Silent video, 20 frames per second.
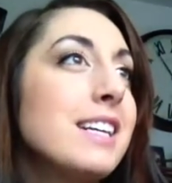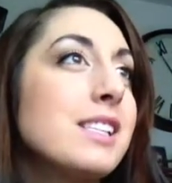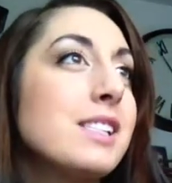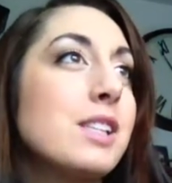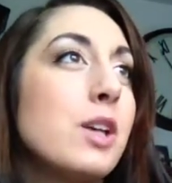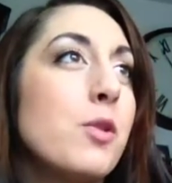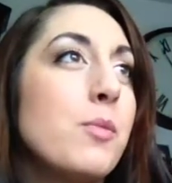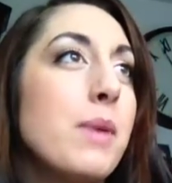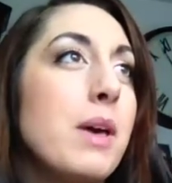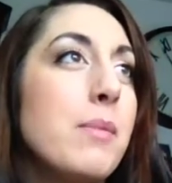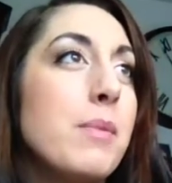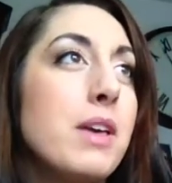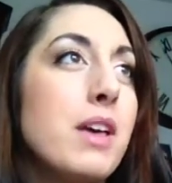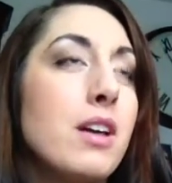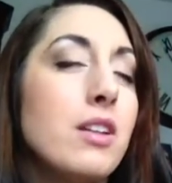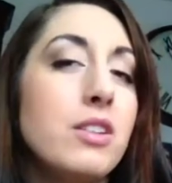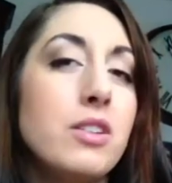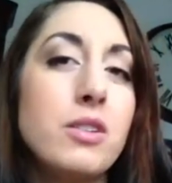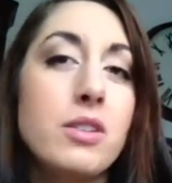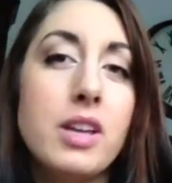So maybe
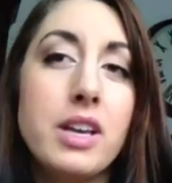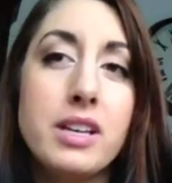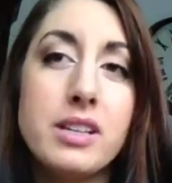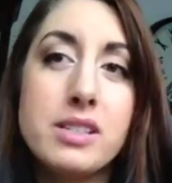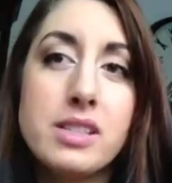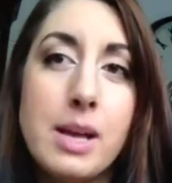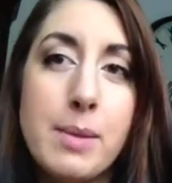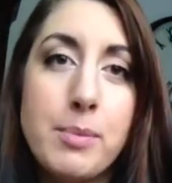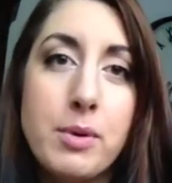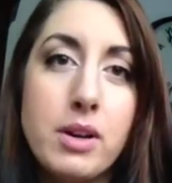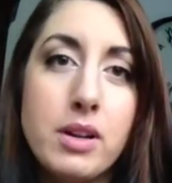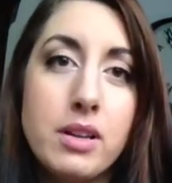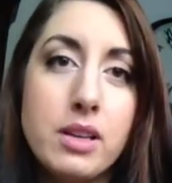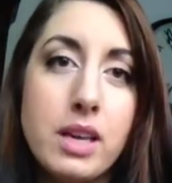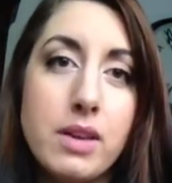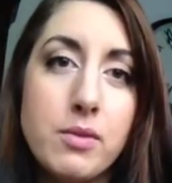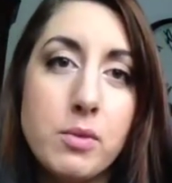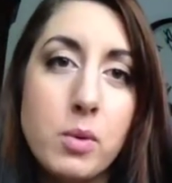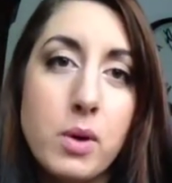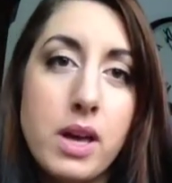I'll do like a separate
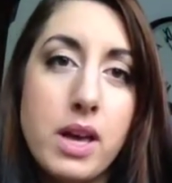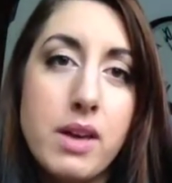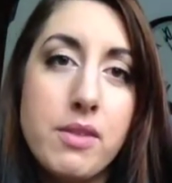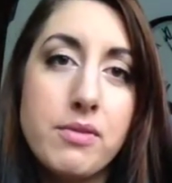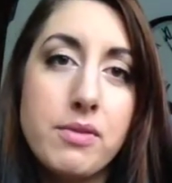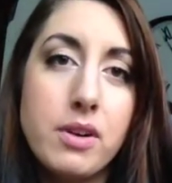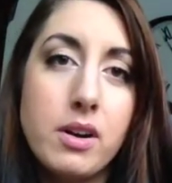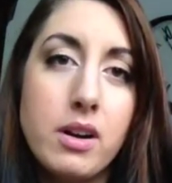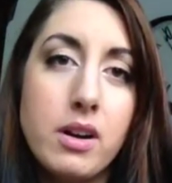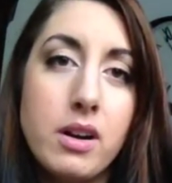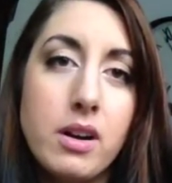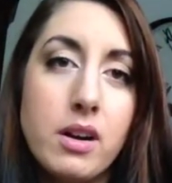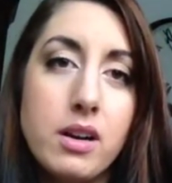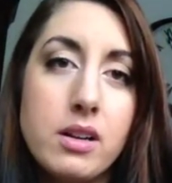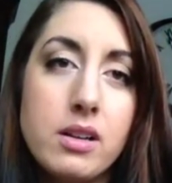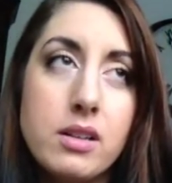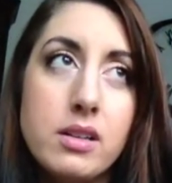giveaway for